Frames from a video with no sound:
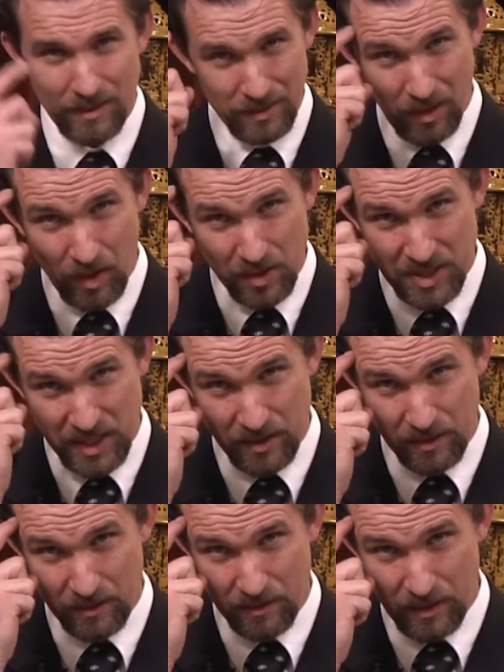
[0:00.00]
The heart's
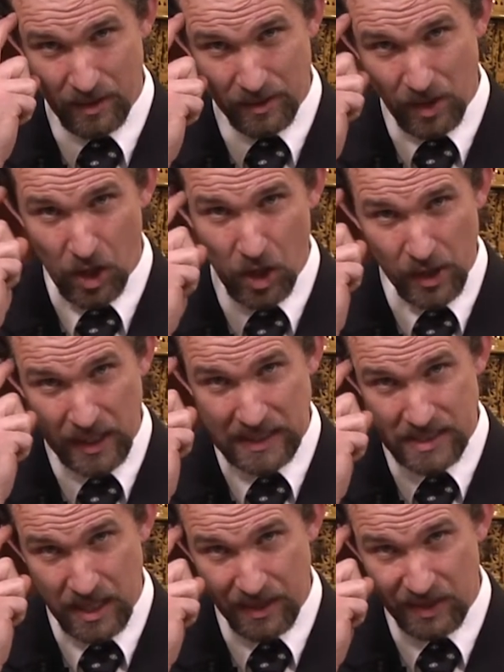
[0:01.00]
here. The heart
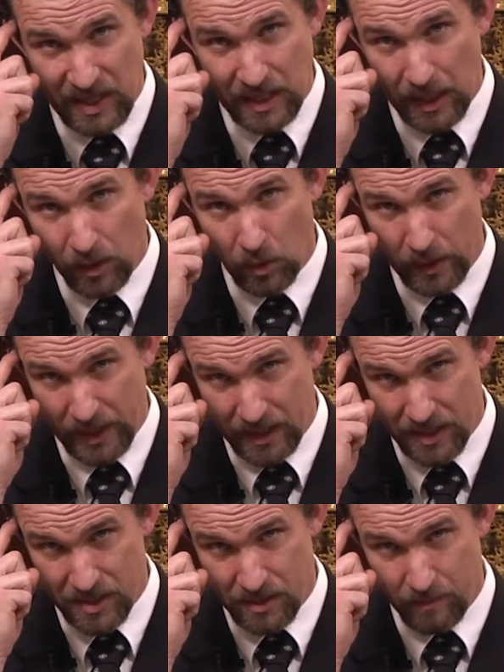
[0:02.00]
is the thinking
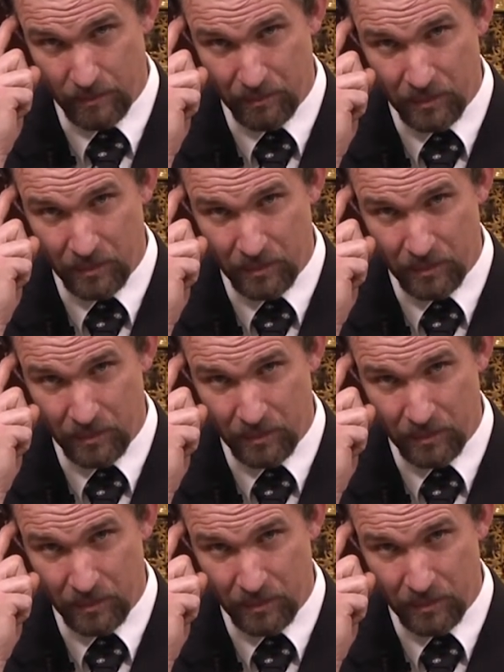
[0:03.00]
organism.